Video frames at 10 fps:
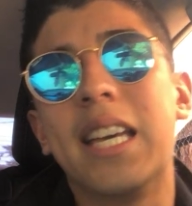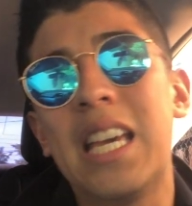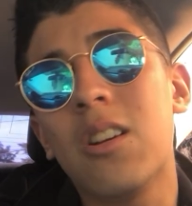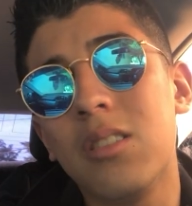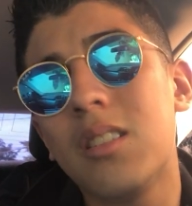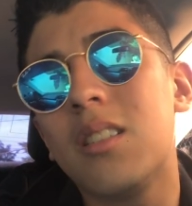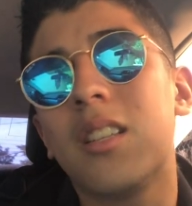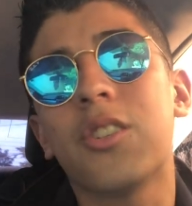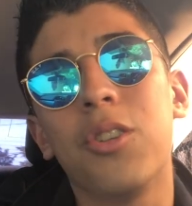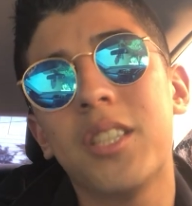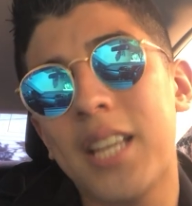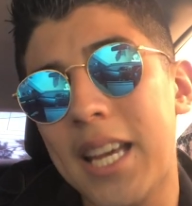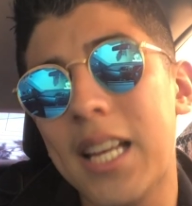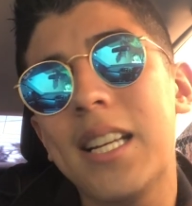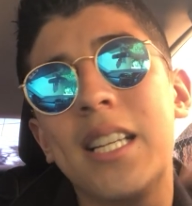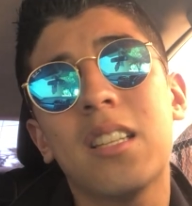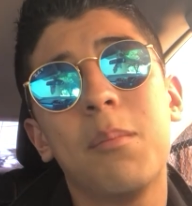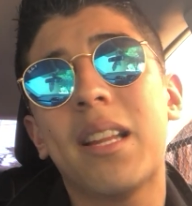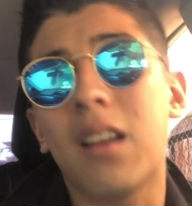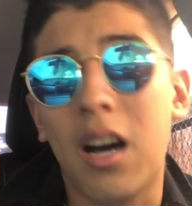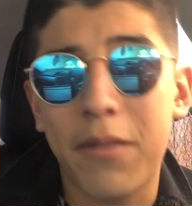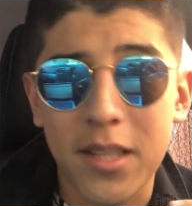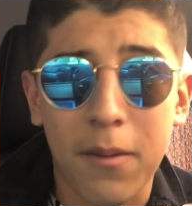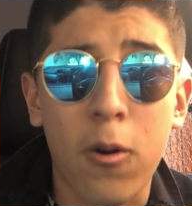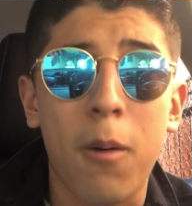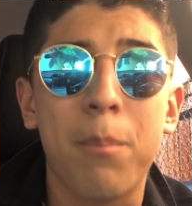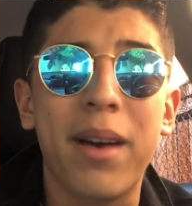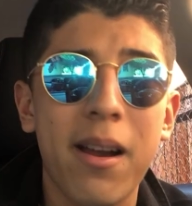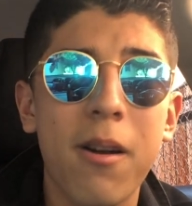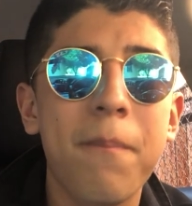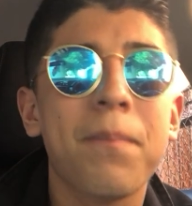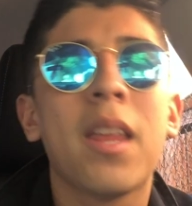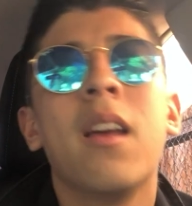Eagles, Golden Tate. He's going to make the offensive core better.